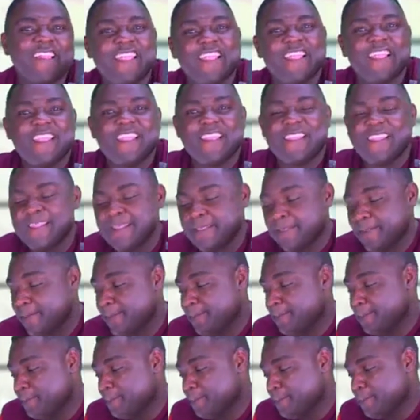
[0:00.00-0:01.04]
these
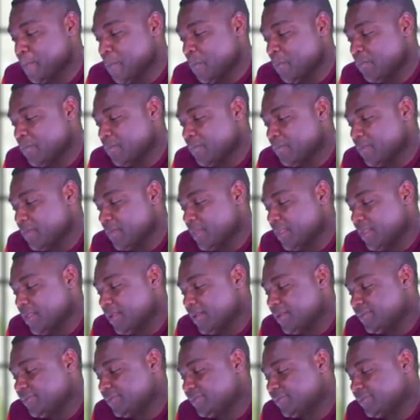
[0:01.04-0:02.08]
people are
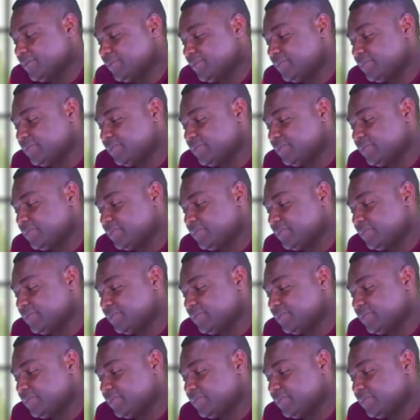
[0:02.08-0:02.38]
selfish.